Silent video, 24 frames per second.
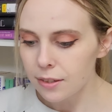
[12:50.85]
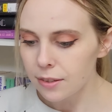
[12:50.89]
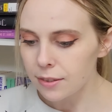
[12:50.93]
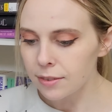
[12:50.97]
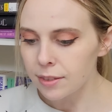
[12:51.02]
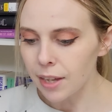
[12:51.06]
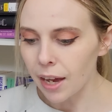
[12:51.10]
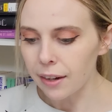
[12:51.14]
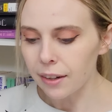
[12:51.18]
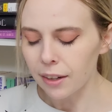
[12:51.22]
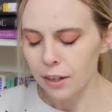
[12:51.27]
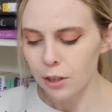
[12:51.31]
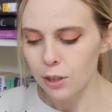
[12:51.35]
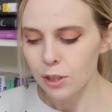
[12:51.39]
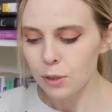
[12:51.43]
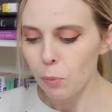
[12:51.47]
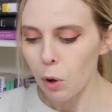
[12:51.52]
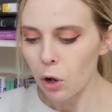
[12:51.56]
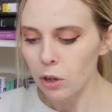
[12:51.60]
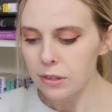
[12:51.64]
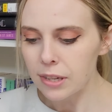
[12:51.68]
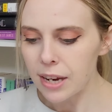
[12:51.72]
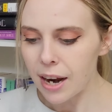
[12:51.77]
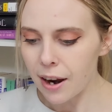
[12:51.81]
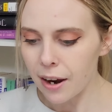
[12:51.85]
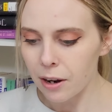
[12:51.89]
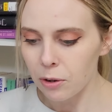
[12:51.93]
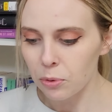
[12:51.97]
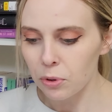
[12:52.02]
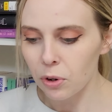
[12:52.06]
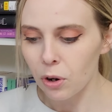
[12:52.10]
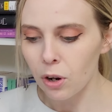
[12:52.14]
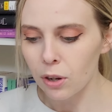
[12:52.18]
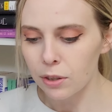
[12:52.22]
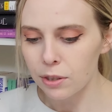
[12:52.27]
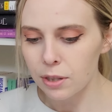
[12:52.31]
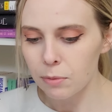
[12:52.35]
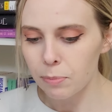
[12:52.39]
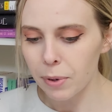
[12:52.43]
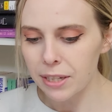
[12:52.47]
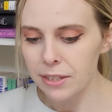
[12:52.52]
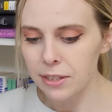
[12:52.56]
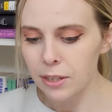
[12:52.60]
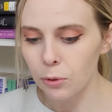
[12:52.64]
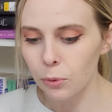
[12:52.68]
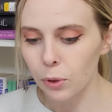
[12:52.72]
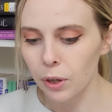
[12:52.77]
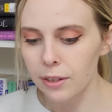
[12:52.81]
set in a small town, haunted by
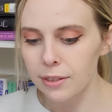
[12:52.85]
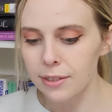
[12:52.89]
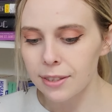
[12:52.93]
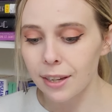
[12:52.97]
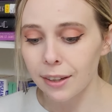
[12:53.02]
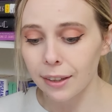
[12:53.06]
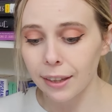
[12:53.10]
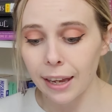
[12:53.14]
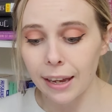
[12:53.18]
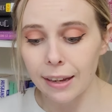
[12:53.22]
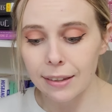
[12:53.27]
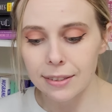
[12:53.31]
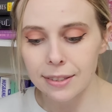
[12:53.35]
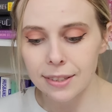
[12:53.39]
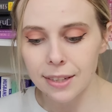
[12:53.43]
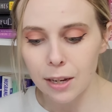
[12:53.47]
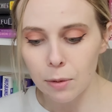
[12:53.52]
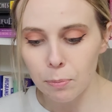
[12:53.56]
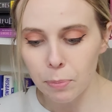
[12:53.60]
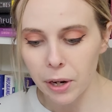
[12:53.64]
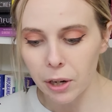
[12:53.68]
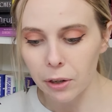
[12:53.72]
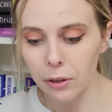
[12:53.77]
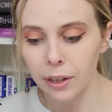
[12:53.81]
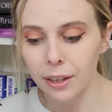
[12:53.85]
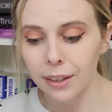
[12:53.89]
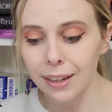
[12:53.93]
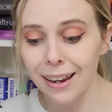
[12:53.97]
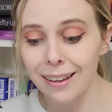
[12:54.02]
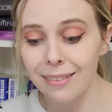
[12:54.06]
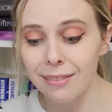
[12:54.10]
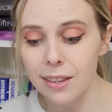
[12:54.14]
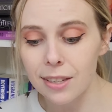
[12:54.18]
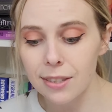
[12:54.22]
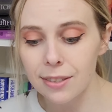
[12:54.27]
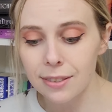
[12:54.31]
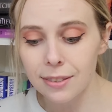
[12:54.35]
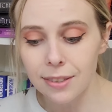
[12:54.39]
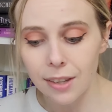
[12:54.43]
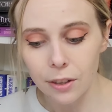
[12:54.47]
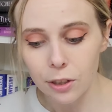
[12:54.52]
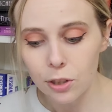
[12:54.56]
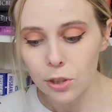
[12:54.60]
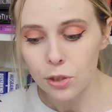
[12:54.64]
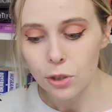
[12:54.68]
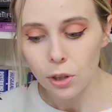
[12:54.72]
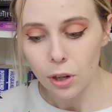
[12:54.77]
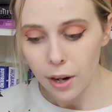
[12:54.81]
secrets that can't stay buried, and this
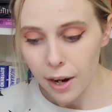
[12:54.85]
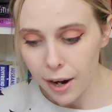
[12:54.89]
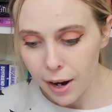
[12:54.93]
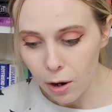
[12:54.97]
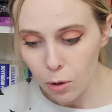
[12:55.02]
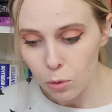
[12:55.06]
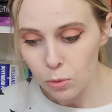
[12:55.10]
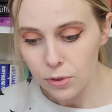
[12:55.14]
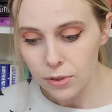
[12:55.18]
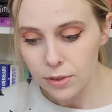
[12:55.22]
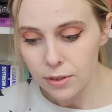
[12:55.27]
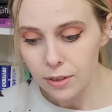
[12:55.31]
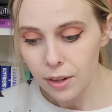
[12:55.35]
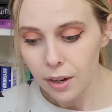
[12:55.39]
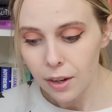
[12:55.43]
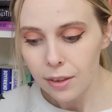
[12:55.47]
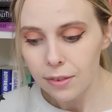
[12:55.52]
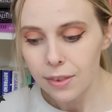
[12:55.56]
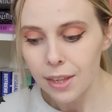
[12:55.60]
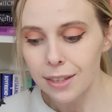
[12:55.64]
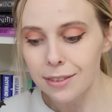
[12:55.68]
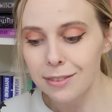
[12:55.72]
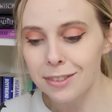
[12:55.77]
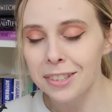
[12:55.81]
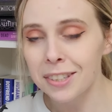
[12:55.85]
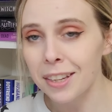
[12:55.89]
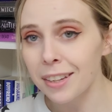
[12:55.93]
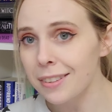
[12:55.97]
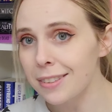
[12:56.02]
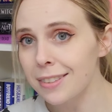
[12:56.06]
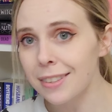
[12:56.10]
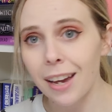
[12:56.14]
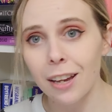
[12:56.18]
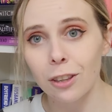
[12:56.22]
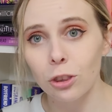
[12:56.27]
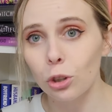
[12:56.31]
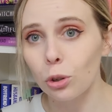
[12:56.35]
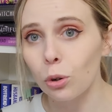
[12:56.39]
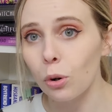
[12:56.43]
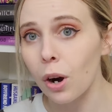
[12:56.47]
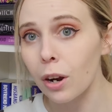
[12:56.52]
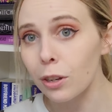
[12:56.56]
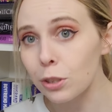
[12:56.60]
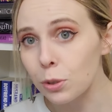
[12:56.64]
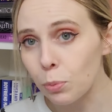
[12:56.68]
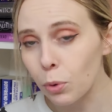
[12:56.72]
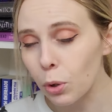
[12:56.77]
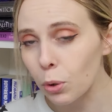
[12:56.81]
sinister house that sits at the
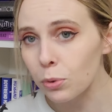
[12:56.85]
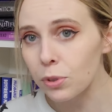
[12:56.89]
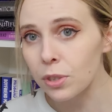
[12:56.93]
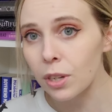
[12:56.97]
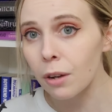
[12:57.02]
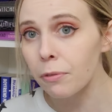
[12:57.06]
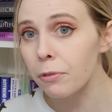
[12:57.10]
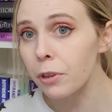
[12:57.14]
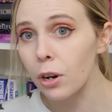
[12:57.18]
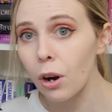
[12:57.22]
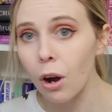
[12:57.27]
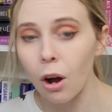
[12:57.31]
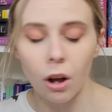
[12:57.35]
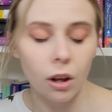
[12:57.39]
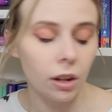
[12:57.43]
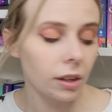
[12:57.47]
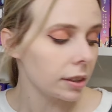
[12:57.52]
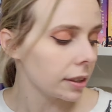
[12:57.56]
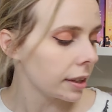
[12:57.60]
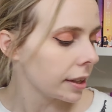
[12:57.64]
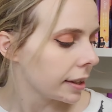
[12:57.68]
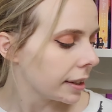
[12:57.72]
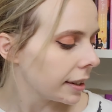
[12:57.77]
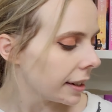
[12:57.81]
crossroads of it all.